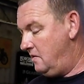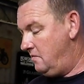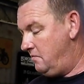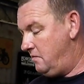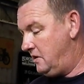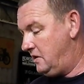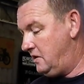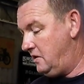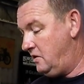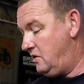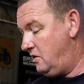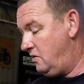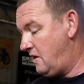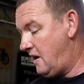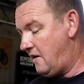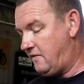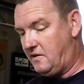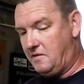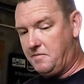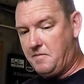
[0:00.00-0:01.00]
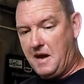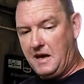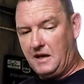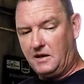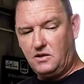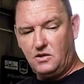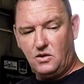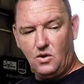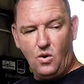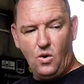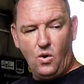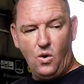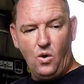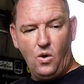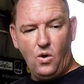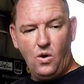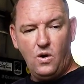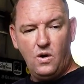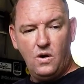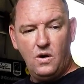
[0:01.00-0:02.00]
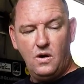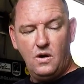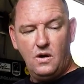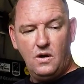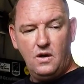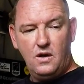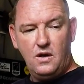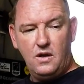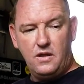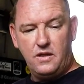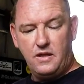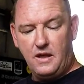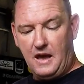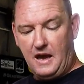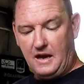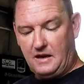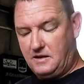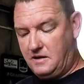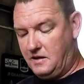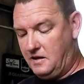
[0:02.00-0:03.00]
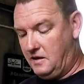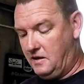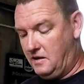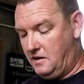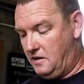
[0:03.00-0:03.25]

But you do have to make sure that